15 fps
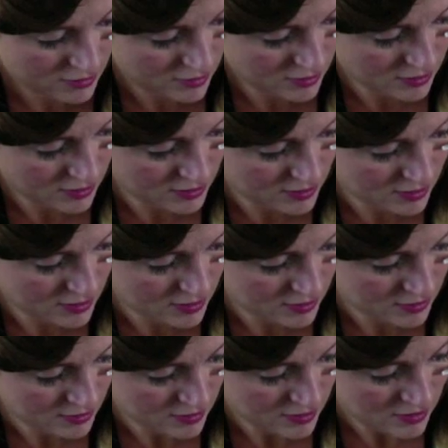
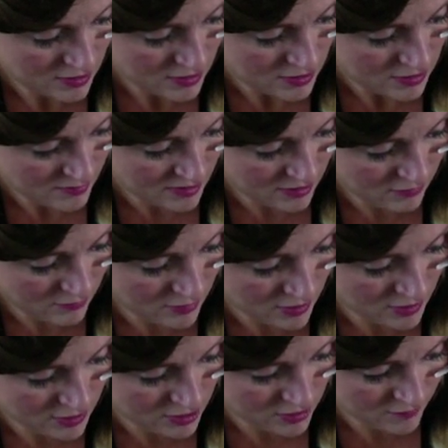across about
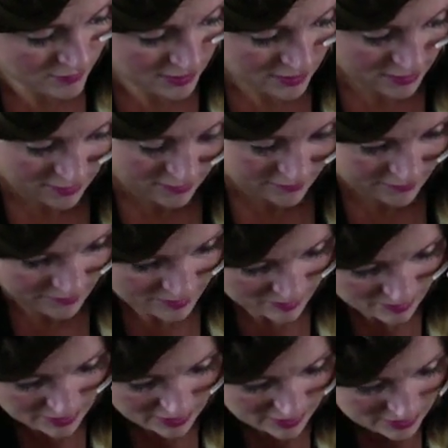1 inch of hair from
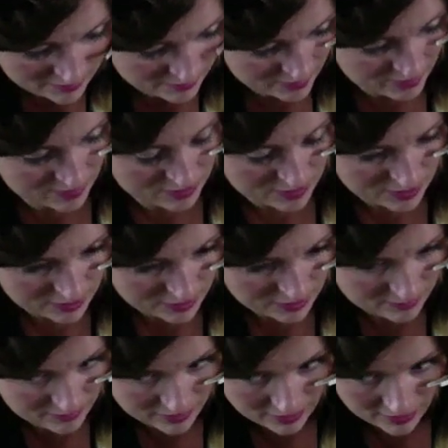the bottom.
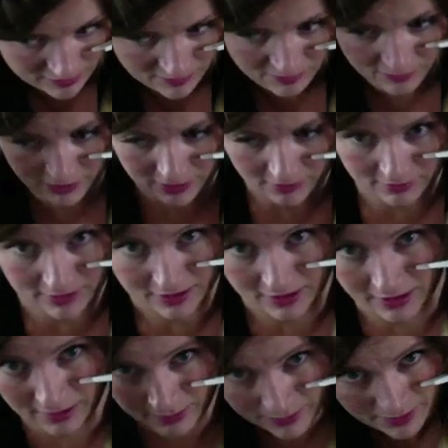Start at the bottom and work your way
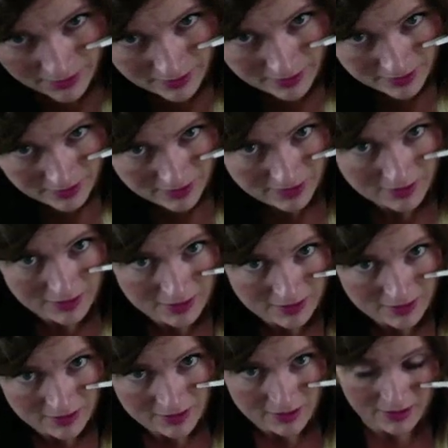up,
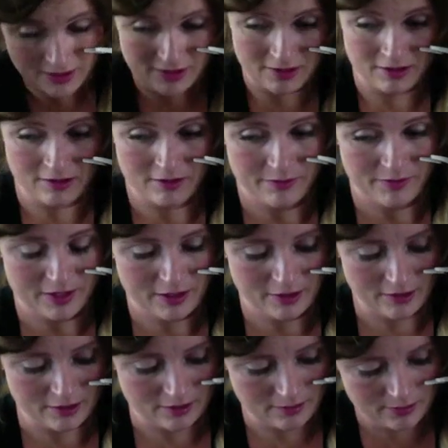and then clip
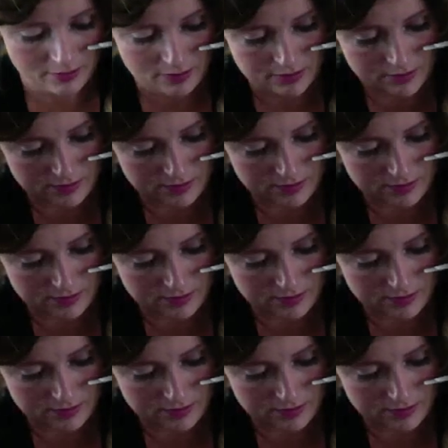that up.